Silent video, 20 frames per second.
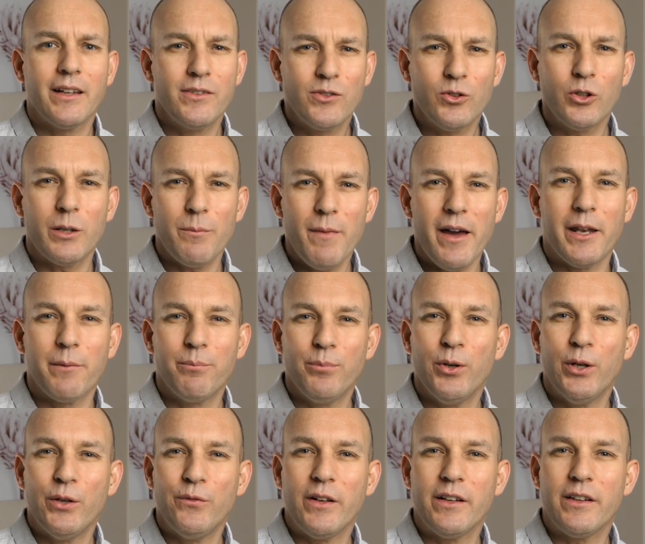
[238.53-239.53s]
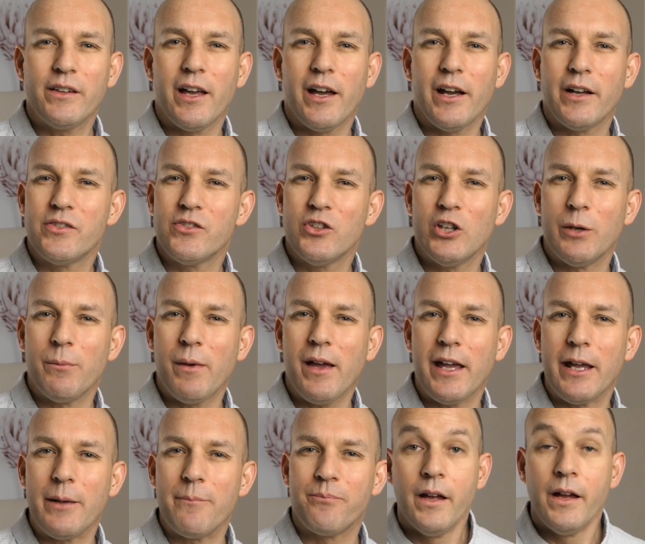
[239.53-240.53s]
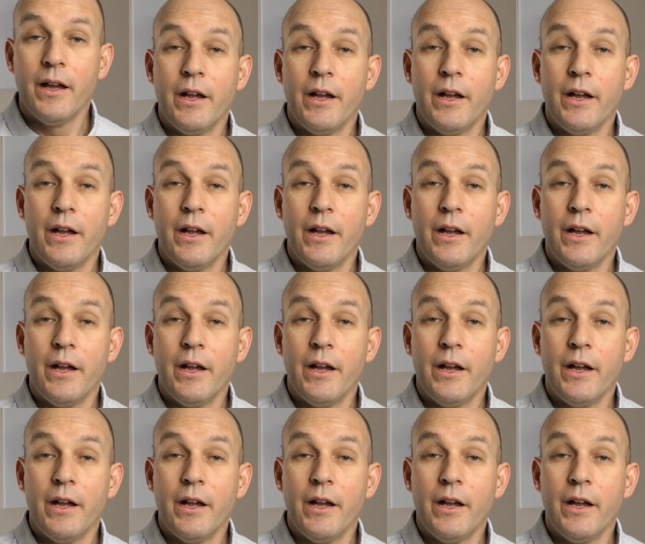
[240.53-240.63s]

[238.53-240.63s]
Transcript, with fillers: Talk about a perfect uh, term, eh?